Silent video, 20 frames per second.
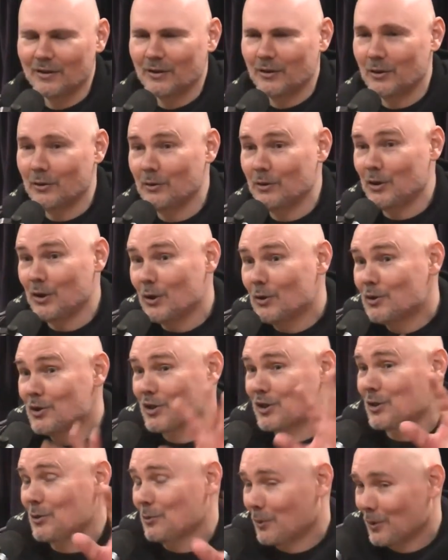who
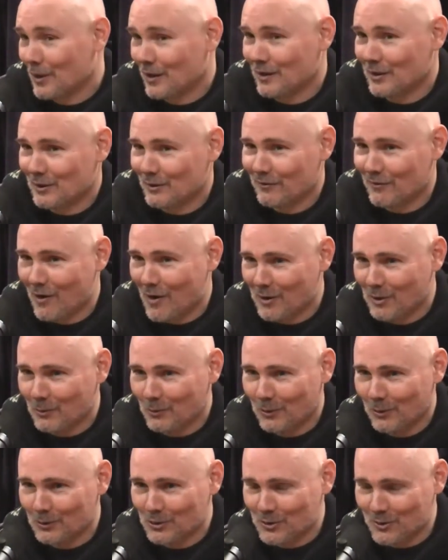used to work in Nirvana
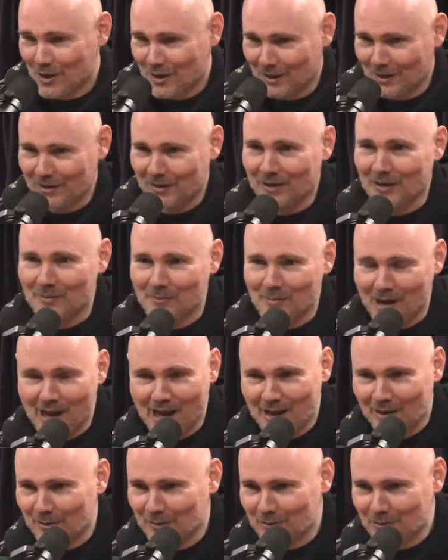world trying to cut my
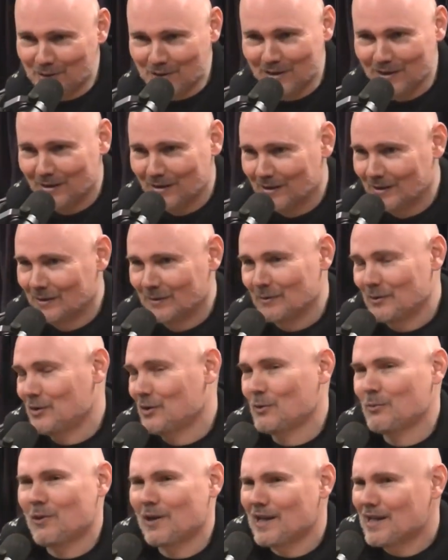ankles
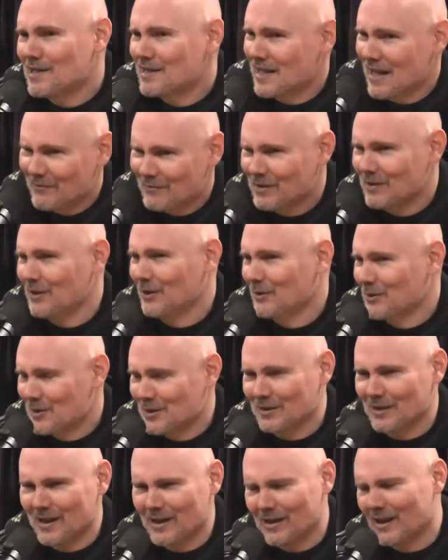27
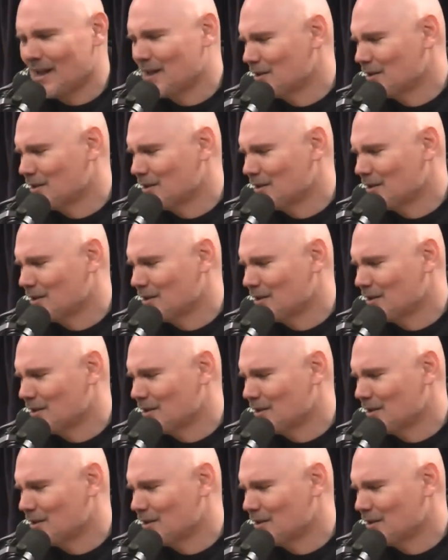years later.